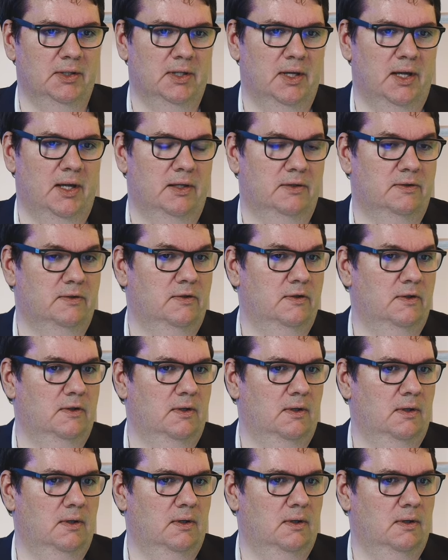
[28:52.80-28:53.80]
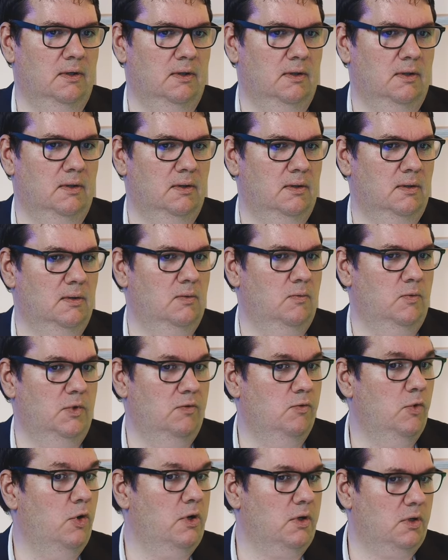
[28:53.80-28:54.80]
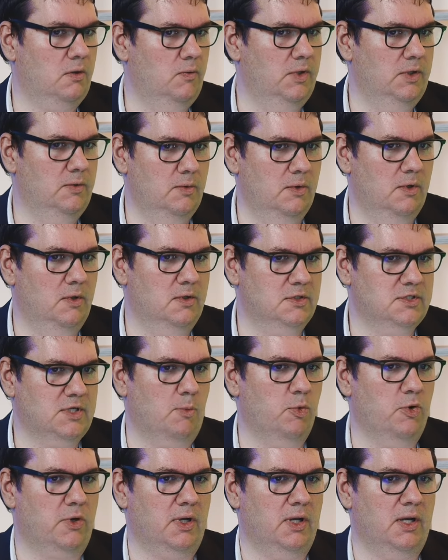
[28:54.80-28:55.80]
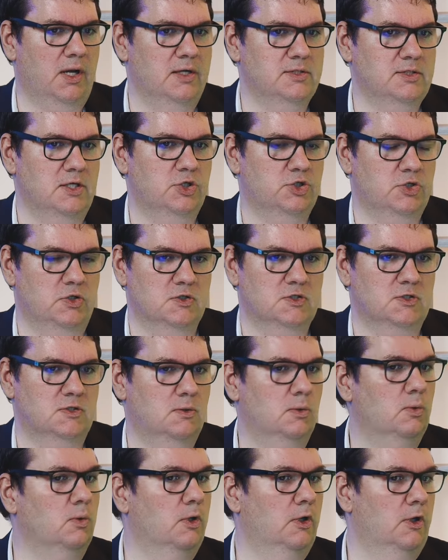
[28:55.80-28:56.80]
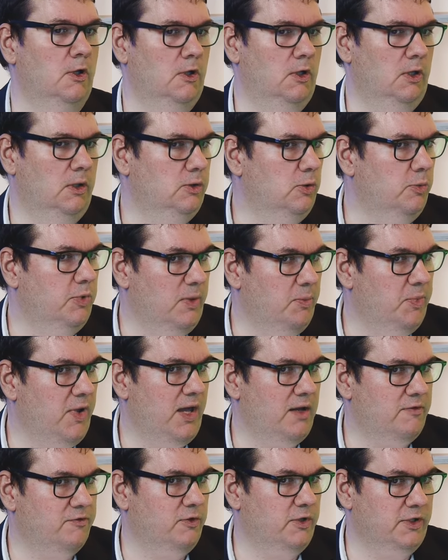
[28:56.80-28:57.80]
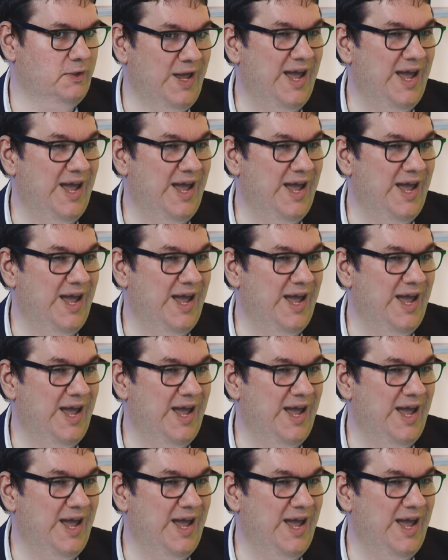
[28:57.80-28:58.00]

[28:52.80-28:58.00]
that we work with some organizations to prepare for the